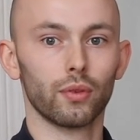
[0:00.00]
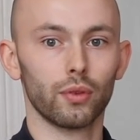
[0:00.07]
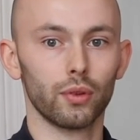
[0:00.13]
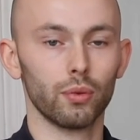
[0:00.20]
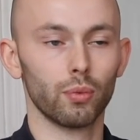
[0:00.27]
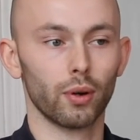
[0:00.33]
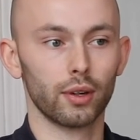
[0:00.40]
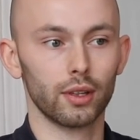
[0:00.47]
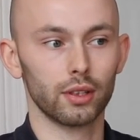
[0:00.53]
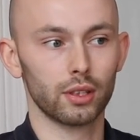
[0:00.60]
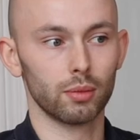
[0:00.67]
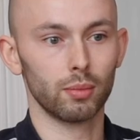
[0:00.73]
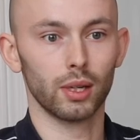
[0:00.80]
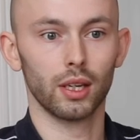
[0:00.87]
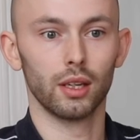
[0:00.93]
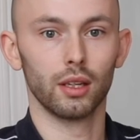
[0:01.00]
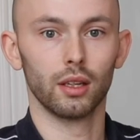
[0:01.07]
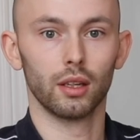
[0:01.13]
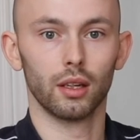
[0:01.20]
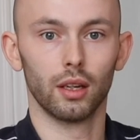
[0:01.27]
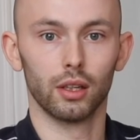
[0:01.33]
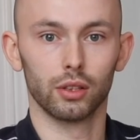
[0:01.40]
you want it to be
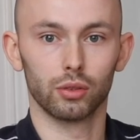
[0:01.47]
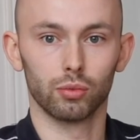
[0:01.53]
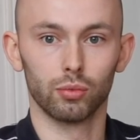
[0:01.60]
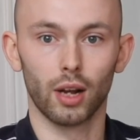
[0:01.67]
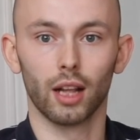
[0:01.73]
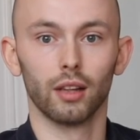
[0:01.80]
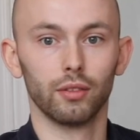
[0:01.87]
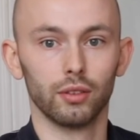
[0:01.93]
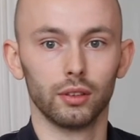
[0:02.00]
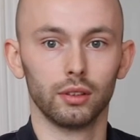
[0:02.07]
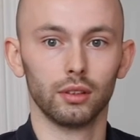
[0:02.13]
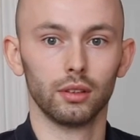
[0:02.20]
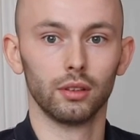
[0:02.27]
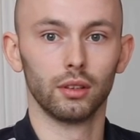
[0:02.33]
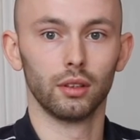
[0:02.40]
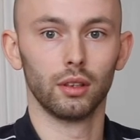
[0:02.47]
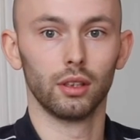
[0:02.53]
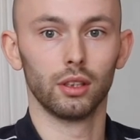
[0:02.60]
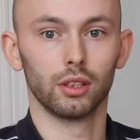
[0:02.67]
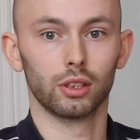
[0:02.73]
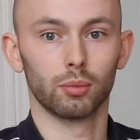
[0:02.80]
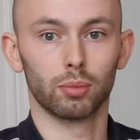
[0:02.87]
as relevant
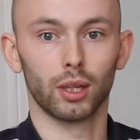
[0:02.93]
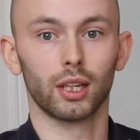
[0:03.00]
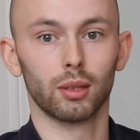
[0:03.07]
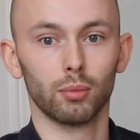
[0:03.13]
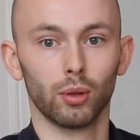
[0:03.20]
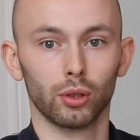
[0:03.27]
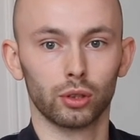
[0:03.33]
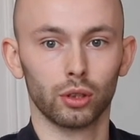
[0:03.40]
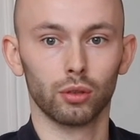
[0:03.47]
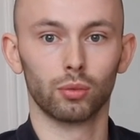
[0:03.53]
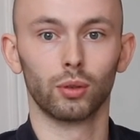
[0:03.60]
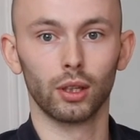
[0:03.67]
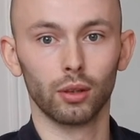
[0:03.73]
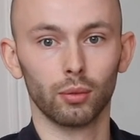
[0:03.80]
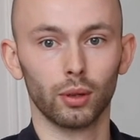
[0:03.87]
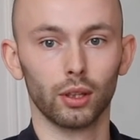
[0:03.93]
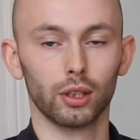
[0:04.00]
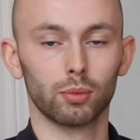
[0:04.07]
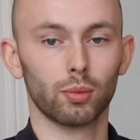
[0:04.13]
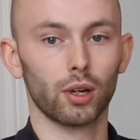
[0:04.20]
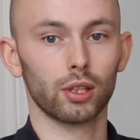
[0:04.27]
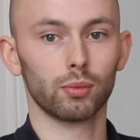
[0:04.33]
and as applicable to the real world as
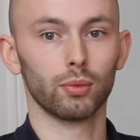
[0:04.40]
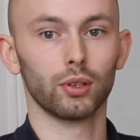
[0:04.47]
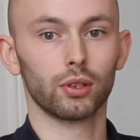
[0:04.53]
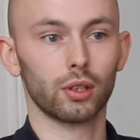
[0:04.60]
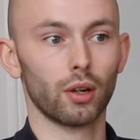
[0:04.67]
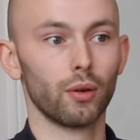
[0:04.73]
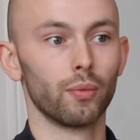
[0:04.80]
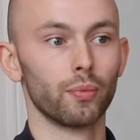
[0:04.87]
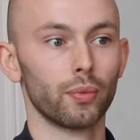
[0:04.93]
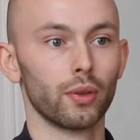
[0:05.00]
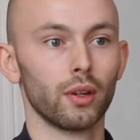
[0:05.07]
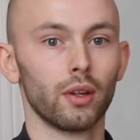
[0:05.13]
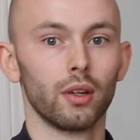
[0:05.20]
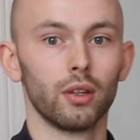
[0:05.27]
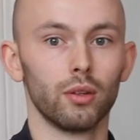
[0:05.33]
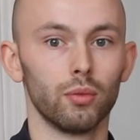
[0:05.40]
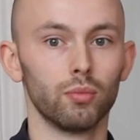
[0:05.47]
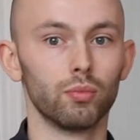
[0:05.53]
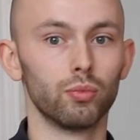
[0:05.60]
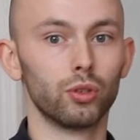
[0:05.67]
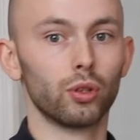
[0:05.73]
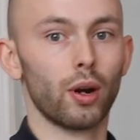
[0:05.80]
possible. So
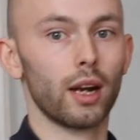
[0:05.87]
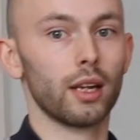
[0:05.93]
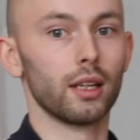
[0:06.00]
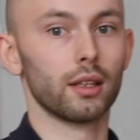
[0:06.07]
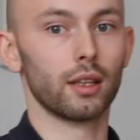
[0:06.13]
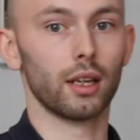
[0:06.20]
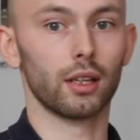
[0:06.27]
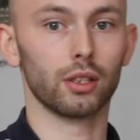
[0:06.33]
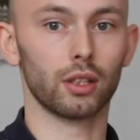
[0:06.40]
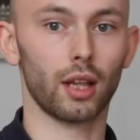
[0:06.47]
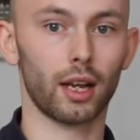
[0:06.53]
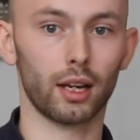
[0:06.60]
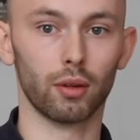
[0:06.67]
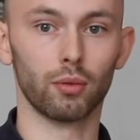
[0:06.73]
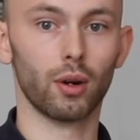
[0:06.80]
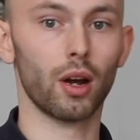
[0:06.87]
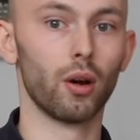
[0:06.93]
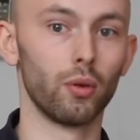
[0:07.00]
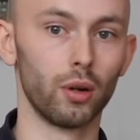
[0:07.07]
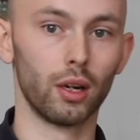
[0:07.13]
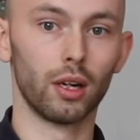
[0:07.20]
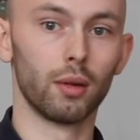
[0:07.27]
training things like a
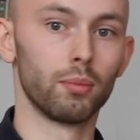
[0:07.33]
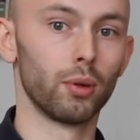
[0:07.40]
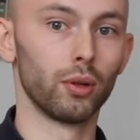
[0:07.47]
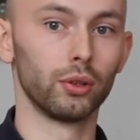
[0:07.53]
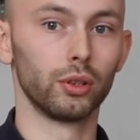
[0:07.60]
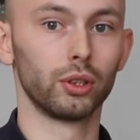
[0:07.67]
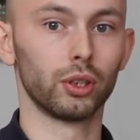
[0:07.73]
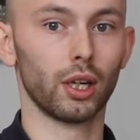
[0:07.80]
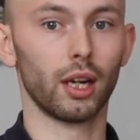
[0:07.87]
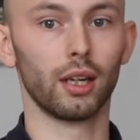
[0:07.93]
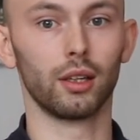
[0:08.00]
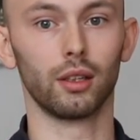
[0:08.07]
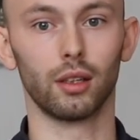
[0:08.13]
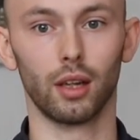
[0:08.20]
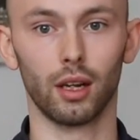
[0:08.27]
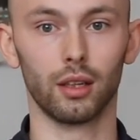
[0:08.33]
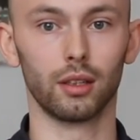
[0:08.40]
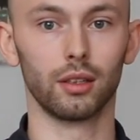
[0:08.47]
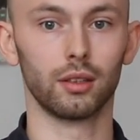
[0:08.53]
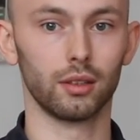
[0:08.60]
row and a punch and